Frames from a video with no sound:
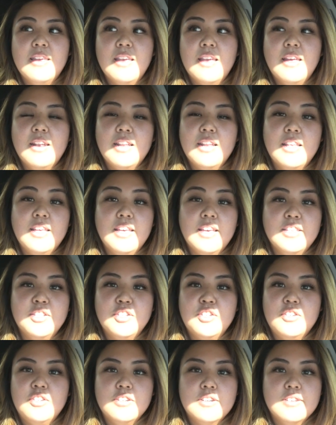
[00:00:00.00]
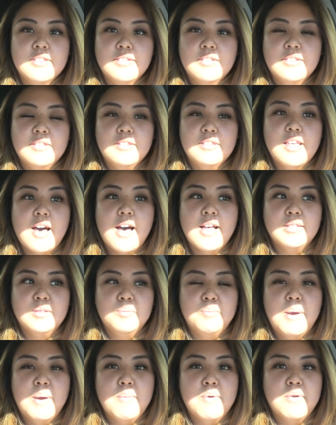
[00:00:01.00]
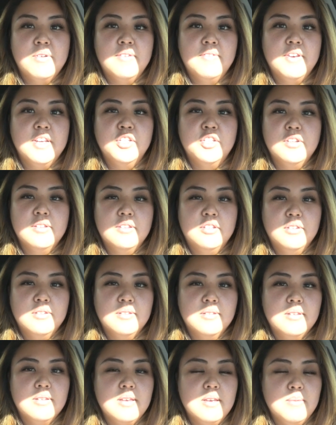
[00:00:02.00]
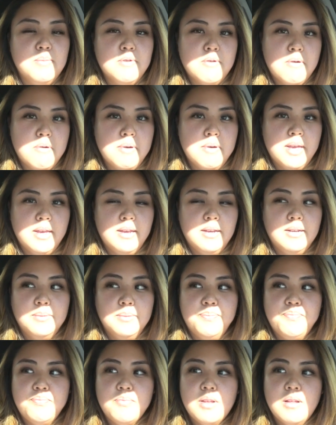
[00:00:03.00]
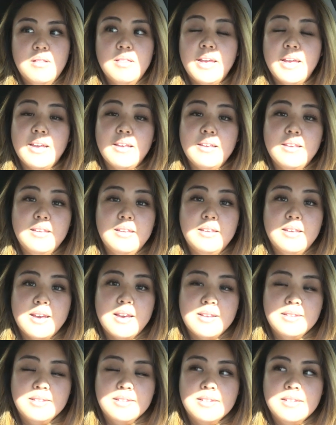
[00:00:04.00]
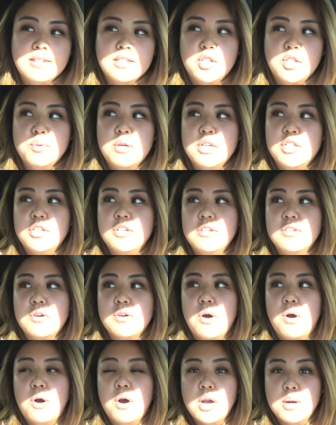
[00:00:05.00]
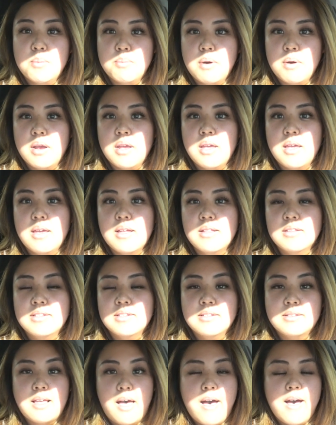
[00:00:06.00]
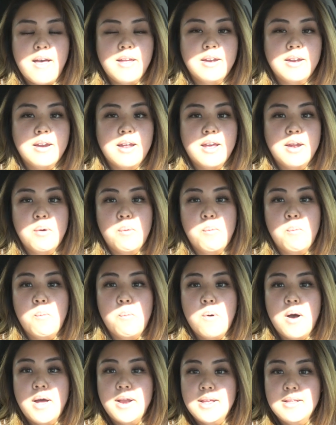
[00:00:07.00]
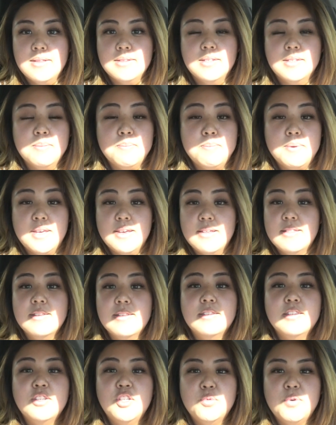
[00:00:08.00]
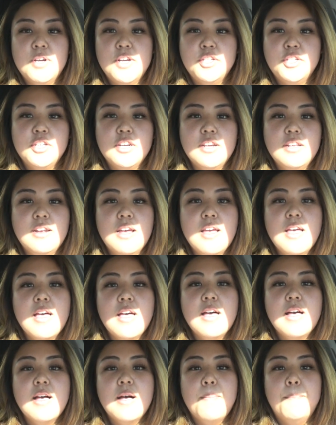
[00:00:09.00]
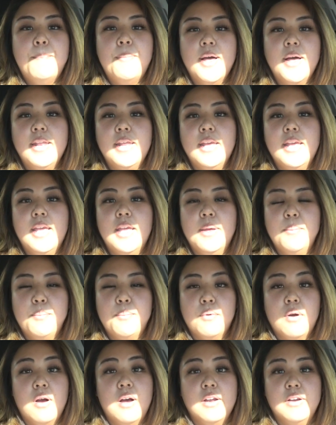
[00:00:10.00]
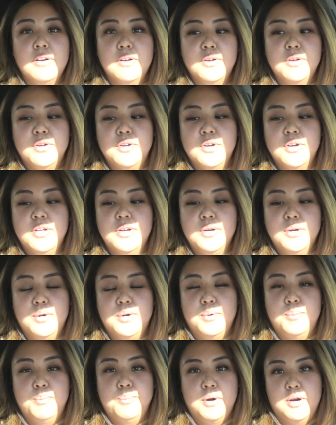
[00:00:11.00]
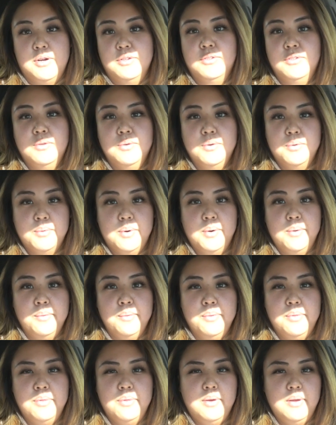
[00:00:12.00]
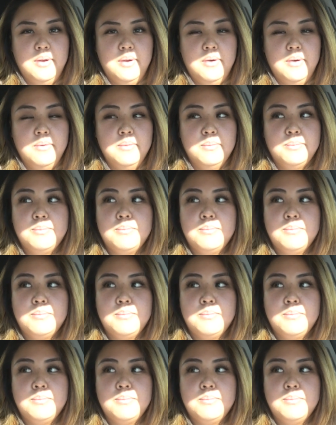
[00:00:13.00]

and it's just, that's my motivation, to just keep going. Like, yes, the situation is heartbreaking and sad, and I don't want it to be in this situation, but it brought good personal growth, you know?